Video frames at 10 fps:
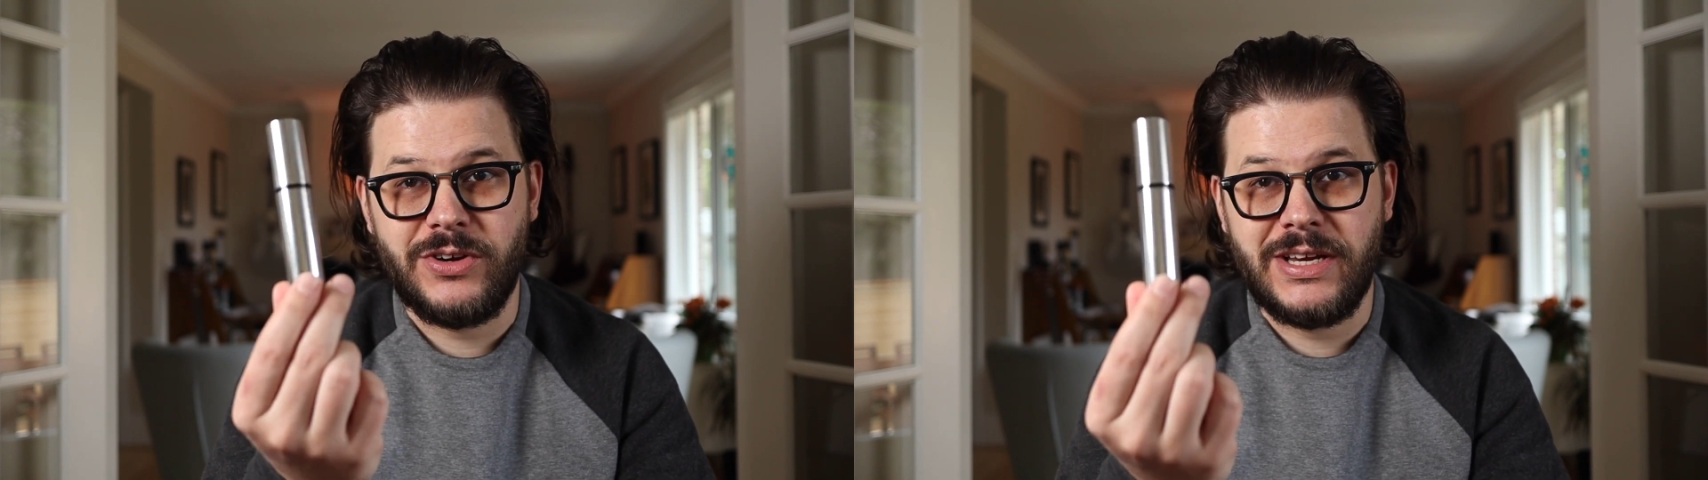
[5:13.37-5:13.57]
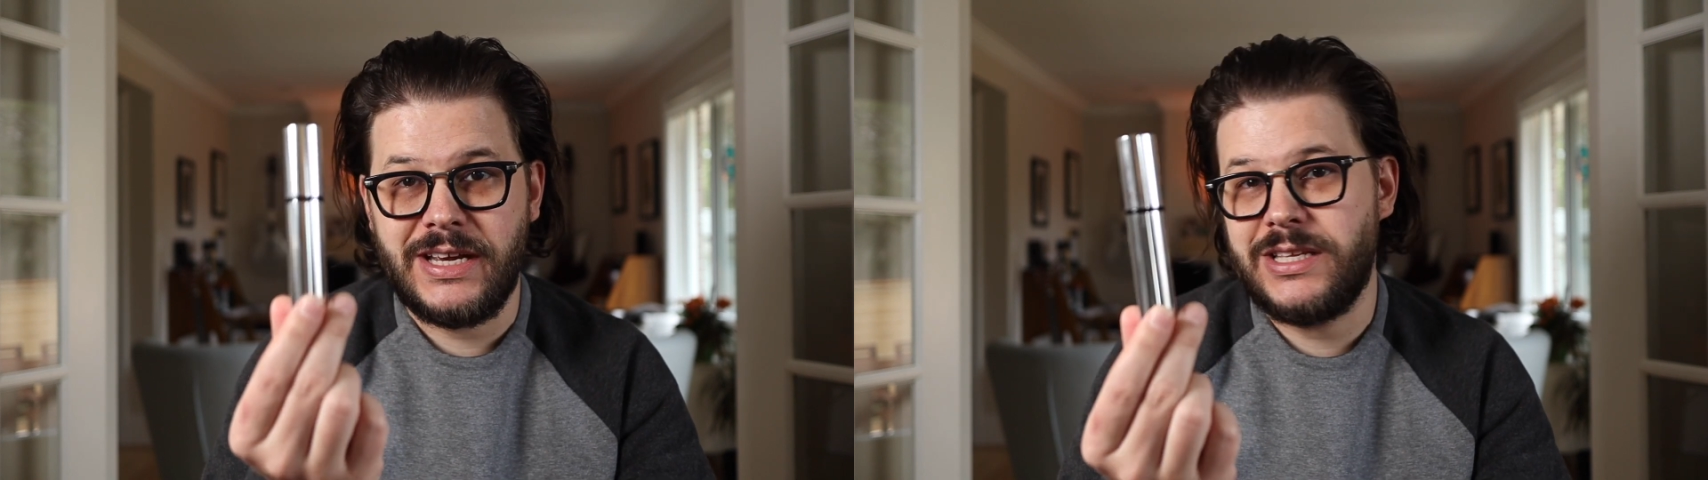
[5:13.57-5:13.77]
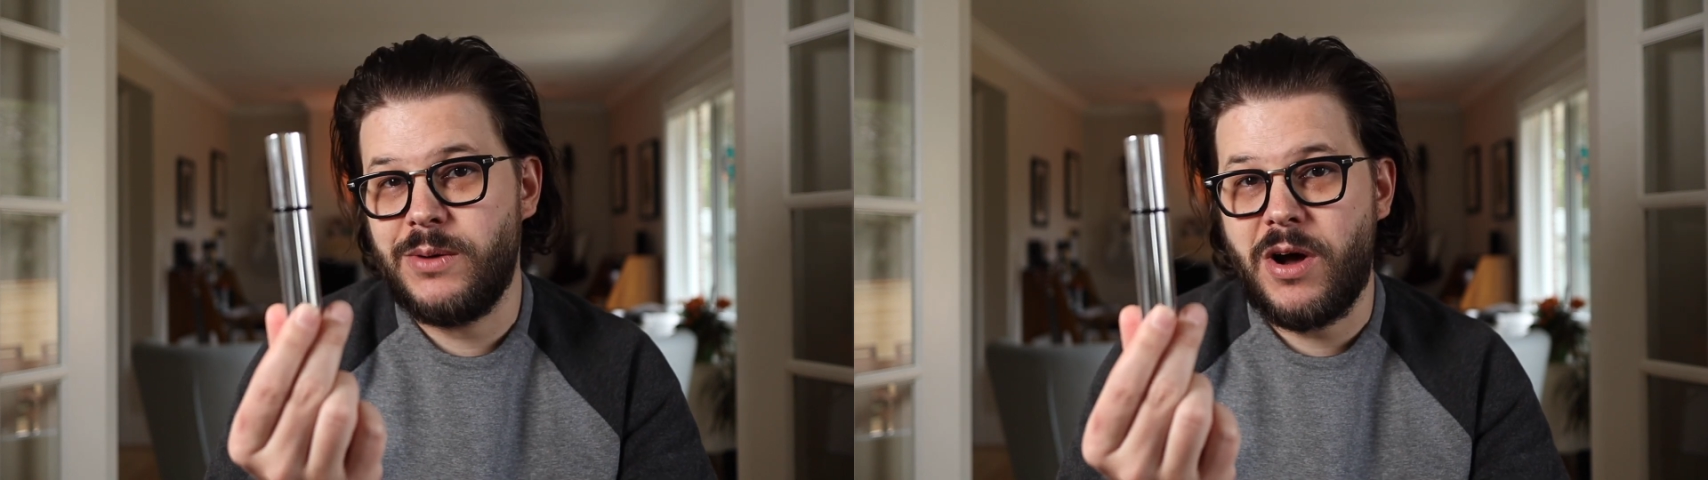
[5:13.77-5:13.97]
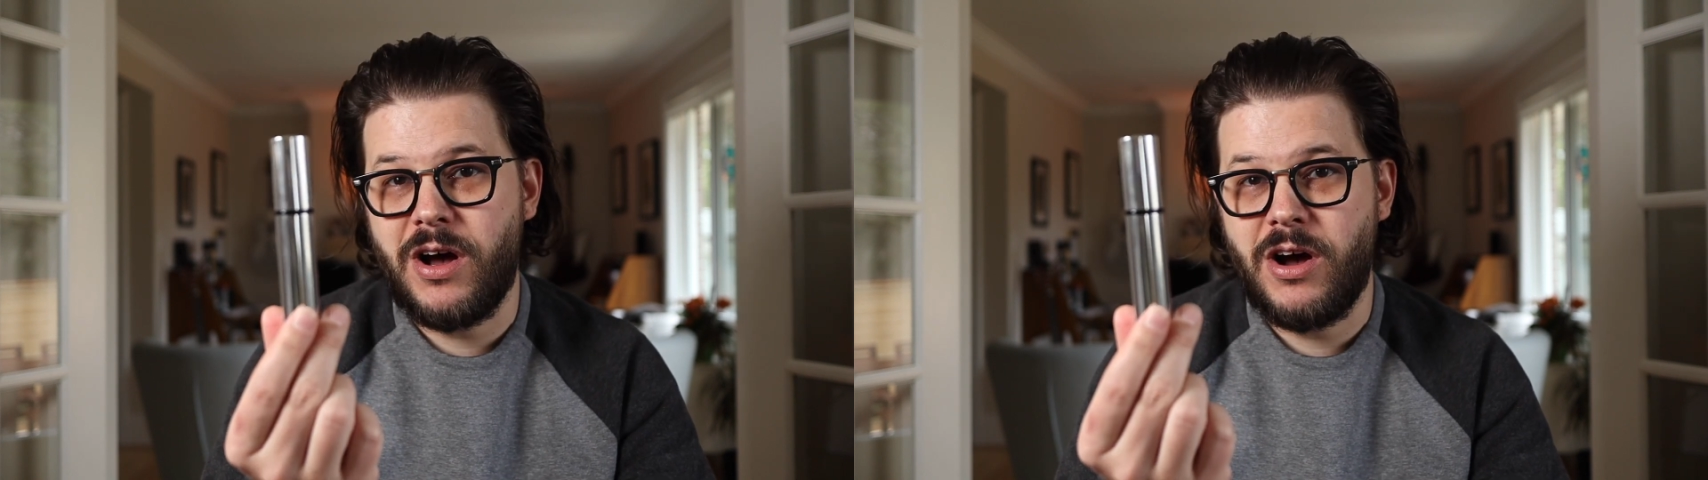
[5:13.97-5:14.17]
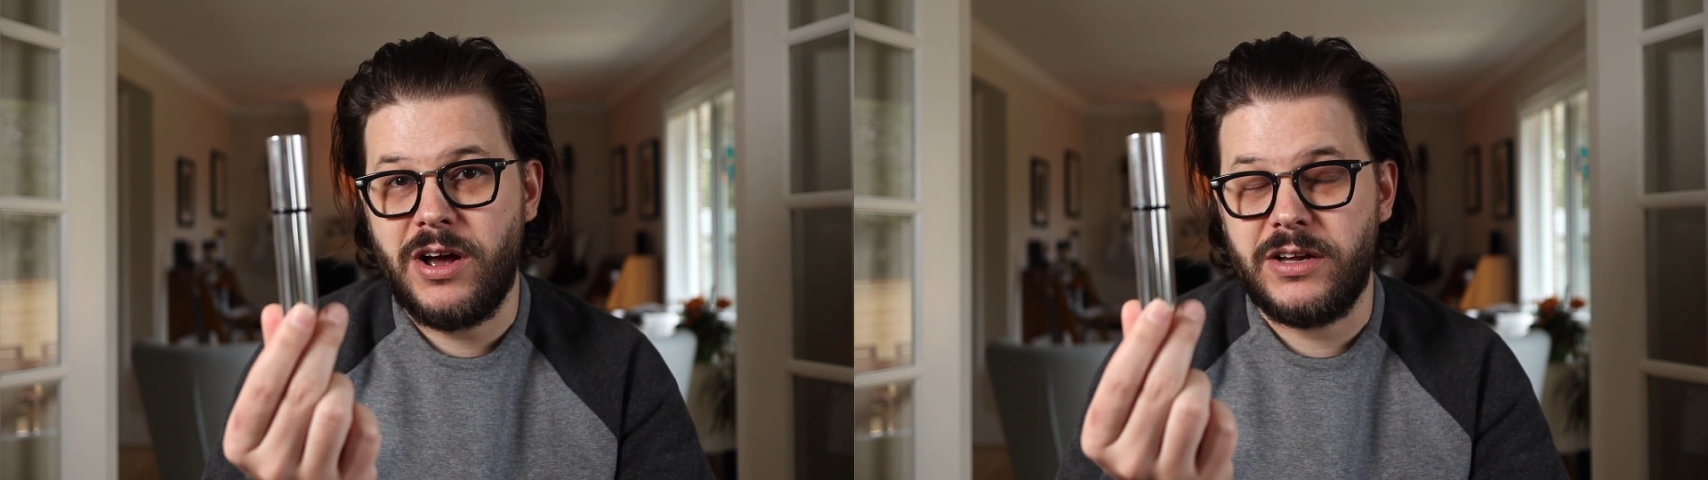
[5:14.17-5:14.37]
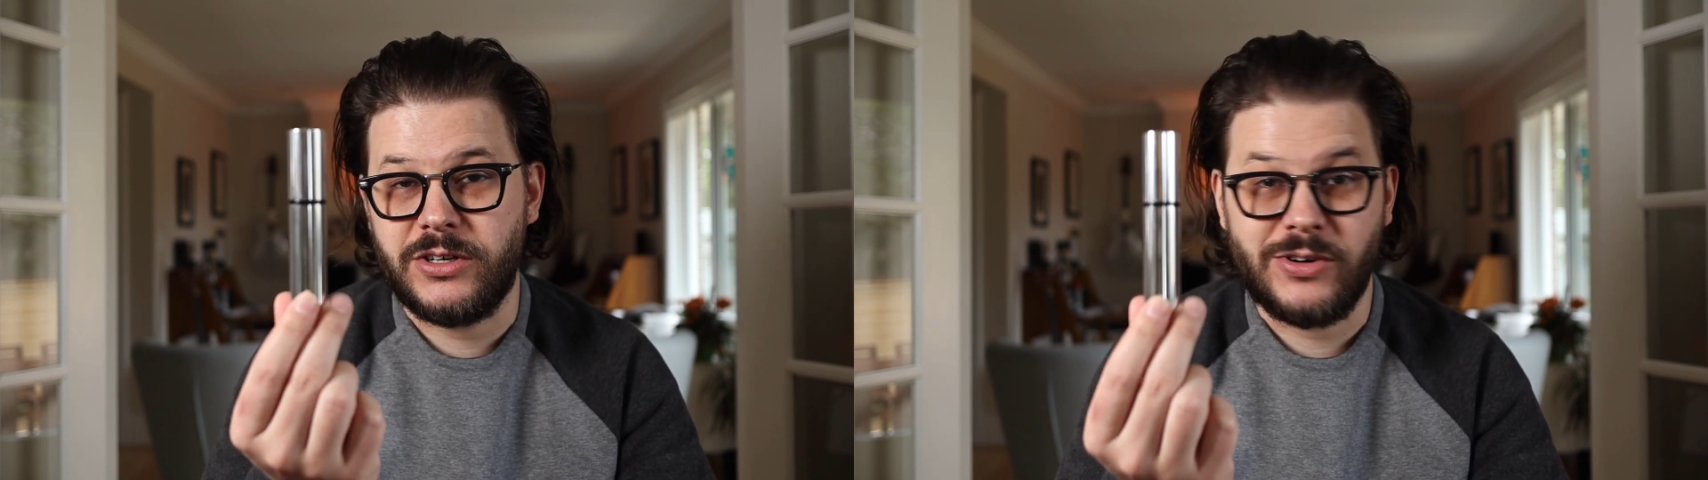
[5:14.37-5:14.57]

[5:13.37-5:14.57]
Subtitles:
You can get them on